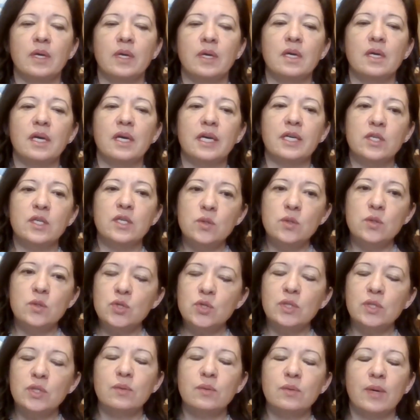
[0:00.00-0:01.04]
I
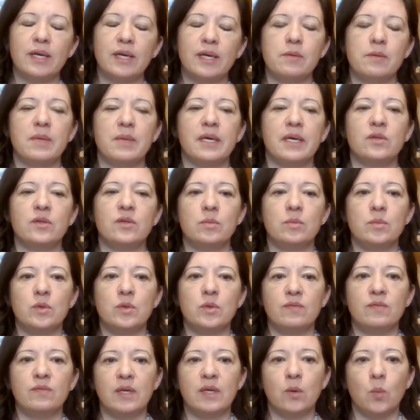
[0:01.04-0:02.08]
usually recommend
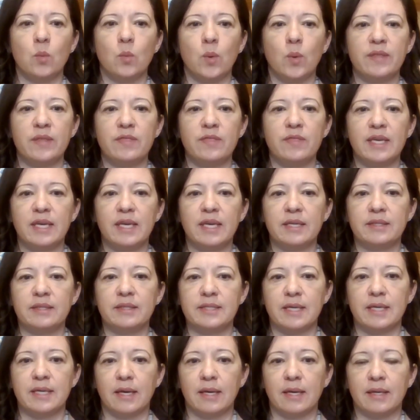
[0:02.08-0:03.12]
removing one thing at a
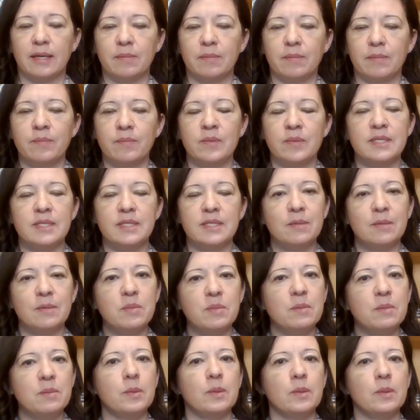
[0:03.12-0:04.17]
time. Some
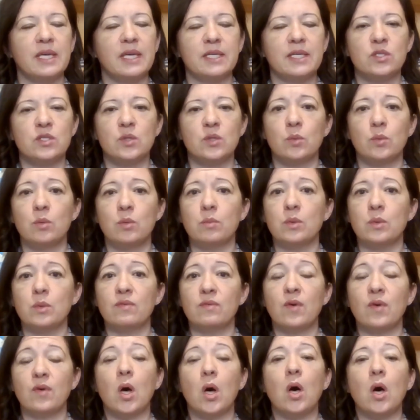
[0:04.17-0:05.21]
people like to
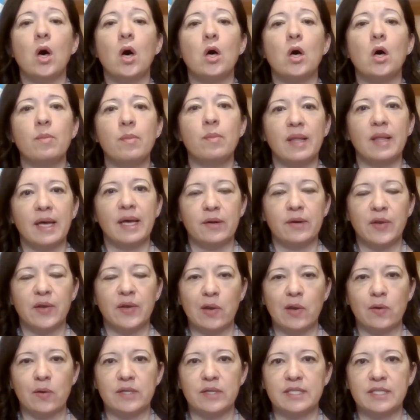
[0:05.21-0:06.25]
remove all bladder
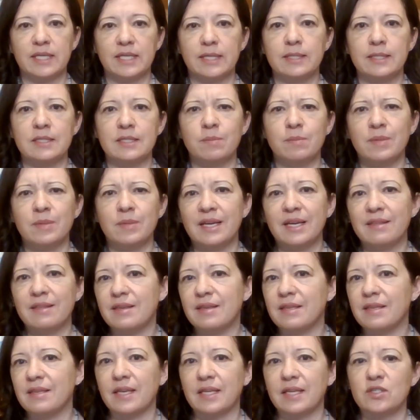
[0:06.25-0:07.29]
irritants, but I
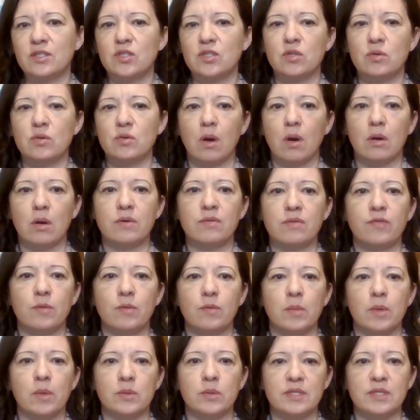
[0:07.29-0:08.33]
think that's too hard for
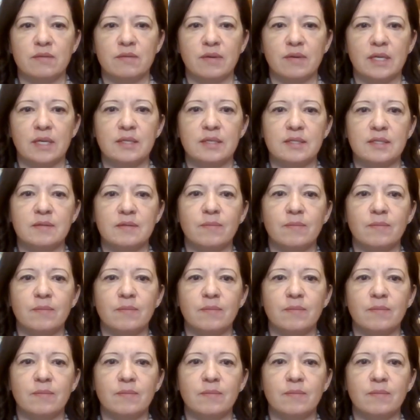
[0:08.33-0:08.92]
most of us.